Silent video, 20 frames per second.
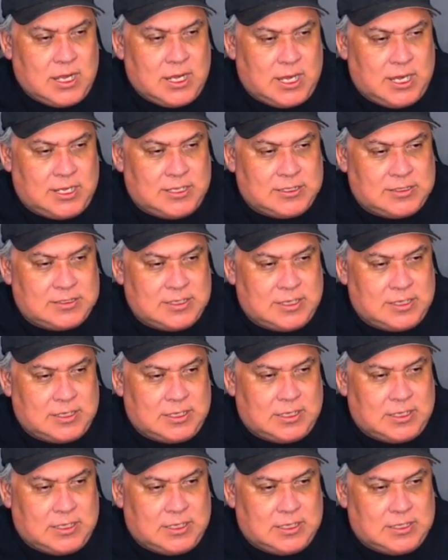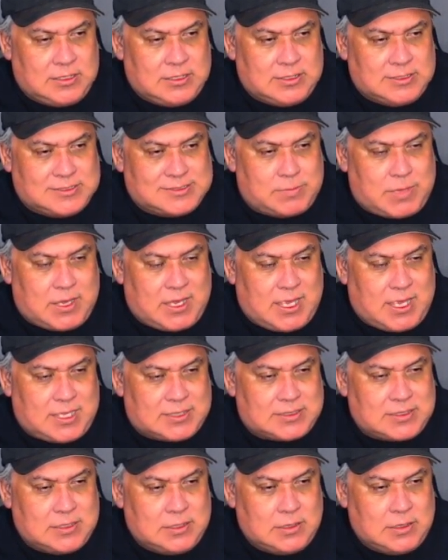anything in its
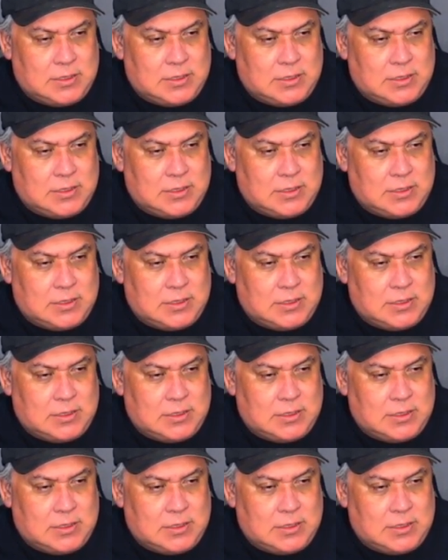path.